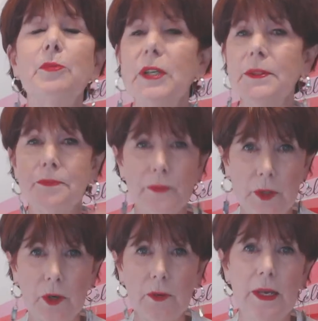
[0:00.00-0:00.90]
in, but
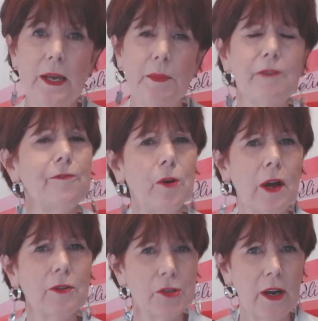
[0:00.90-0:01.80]
you know, about
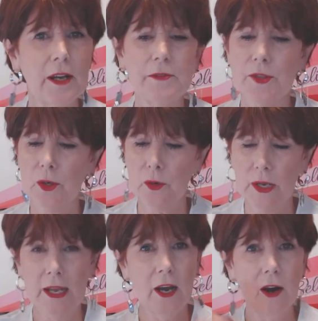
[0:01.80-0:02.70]
4-hour drive.
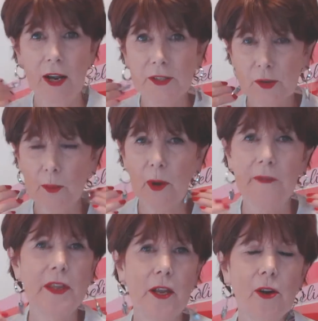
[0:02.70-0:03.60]
So, all right, so I
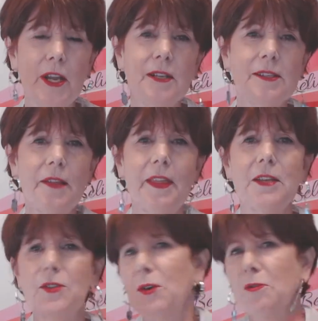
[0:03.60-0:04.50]
bought the earrings, and
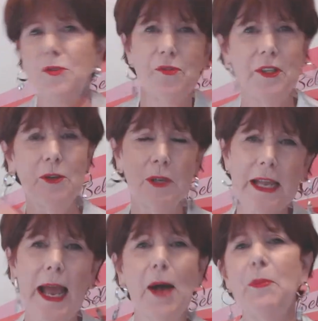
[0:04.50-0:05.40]
then so I was feeling
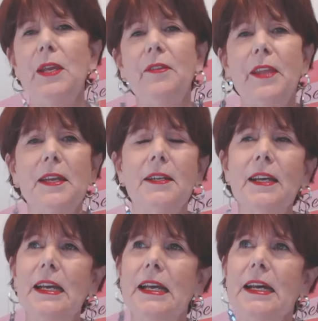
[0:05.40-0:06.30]
really happy. And
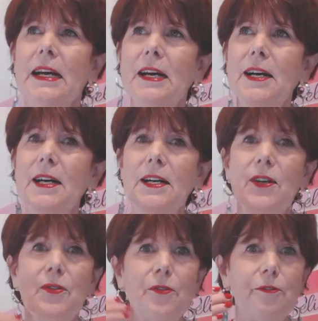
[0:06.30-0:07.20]
then
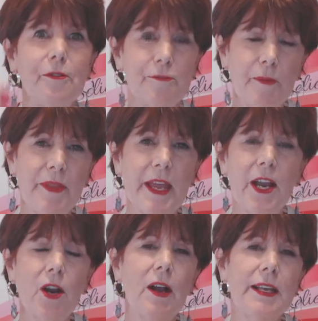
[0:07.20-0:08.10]
from
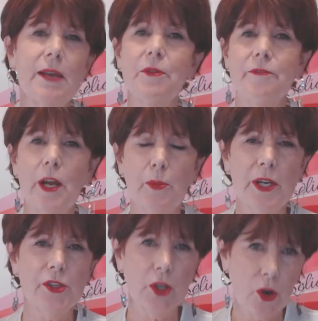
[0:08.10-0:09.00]
there, I kept the
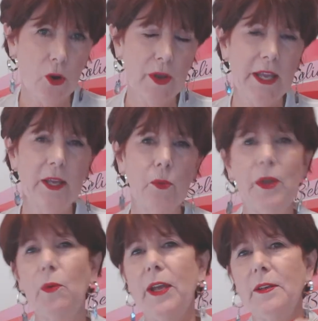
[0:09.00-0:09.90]
vibration going.
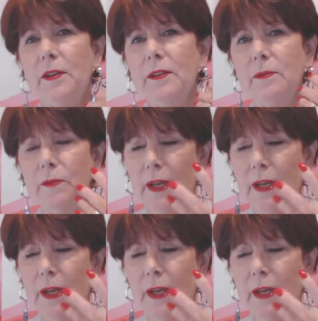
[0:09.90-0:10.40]
We went and